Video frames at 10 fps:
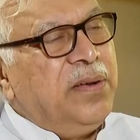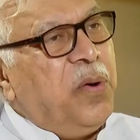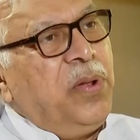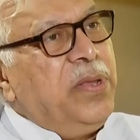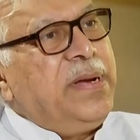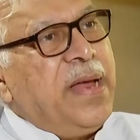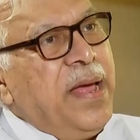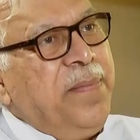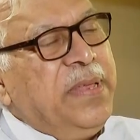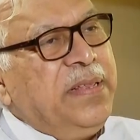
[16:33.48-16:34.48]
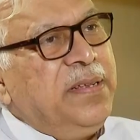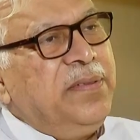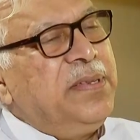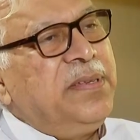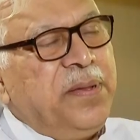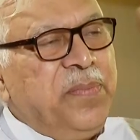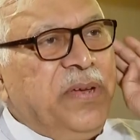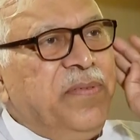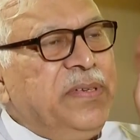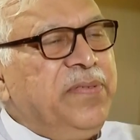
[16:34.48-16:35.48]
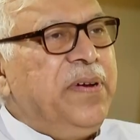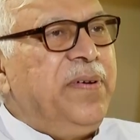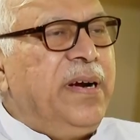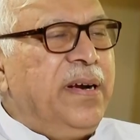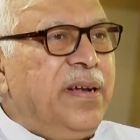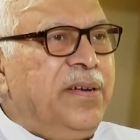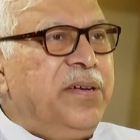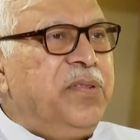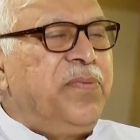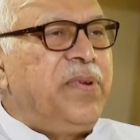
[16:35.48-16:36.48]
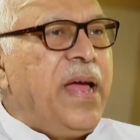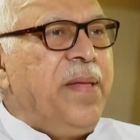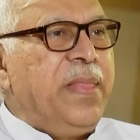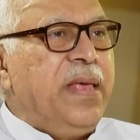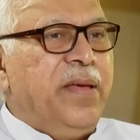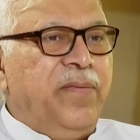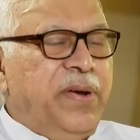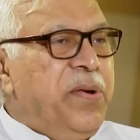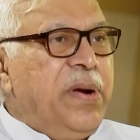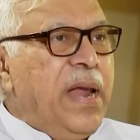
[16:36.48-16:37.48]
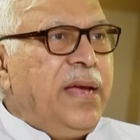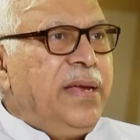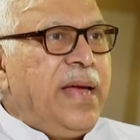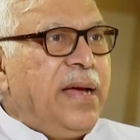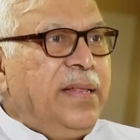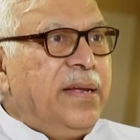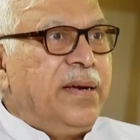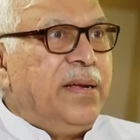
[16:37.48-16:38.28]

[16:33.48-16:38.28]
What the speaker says: All the time, this is something which we have heard hundreds of times. We don't like it either.